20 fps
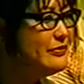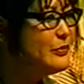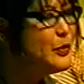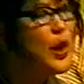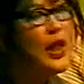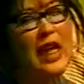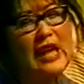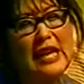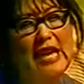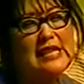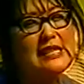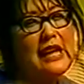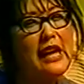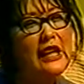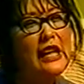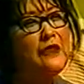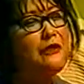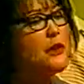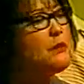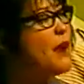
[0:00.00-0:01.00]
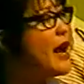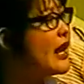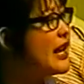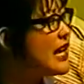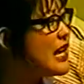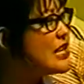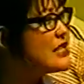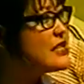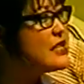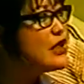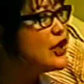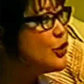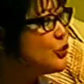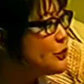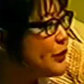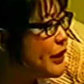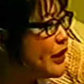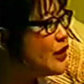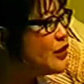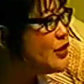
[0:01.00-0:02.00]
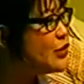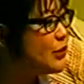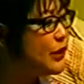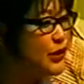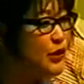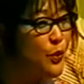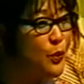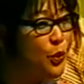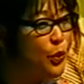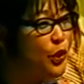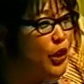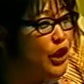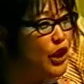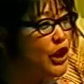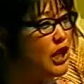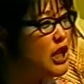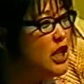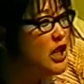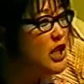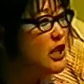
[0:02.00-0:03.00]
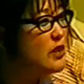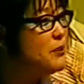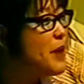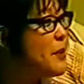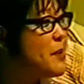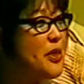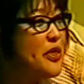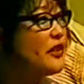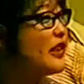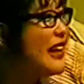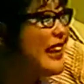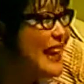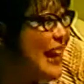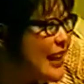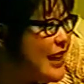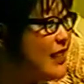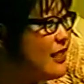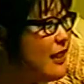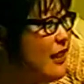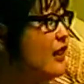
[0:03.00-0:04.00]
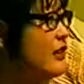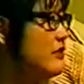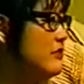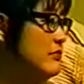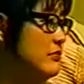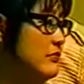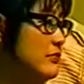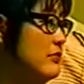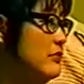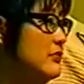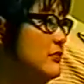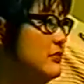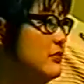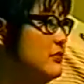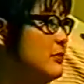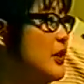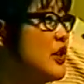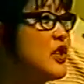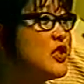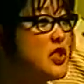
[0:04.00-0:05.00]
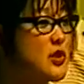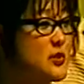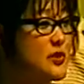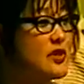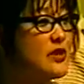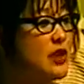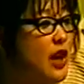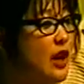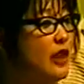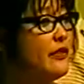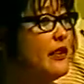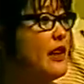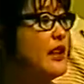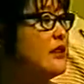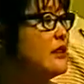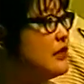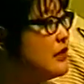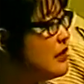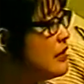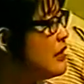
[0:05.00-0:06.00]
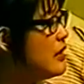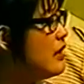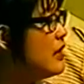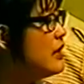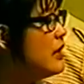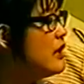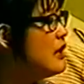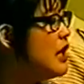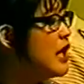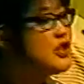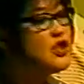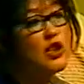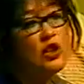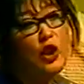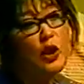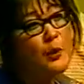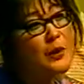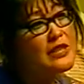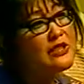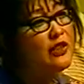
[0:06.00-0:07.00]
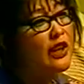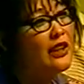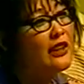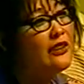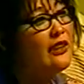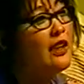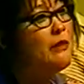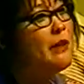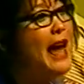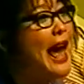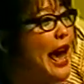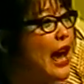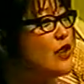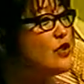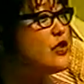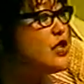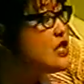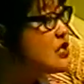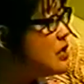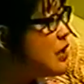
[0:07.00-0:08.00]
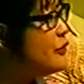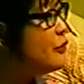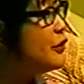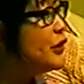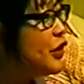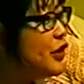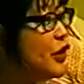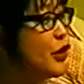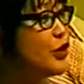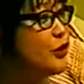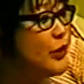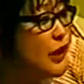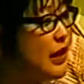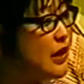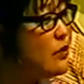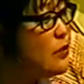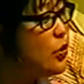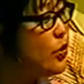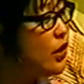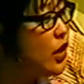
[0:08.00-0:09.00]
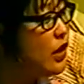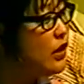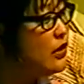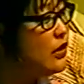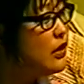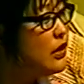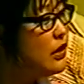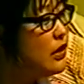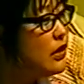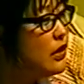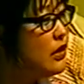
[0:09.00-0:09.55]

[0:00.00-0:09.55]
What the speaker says: Well, I guess like everybody else in Korea during the war, my mother ate anything because she was starving. And she'd always try to tell me how she suffered in the Korean War.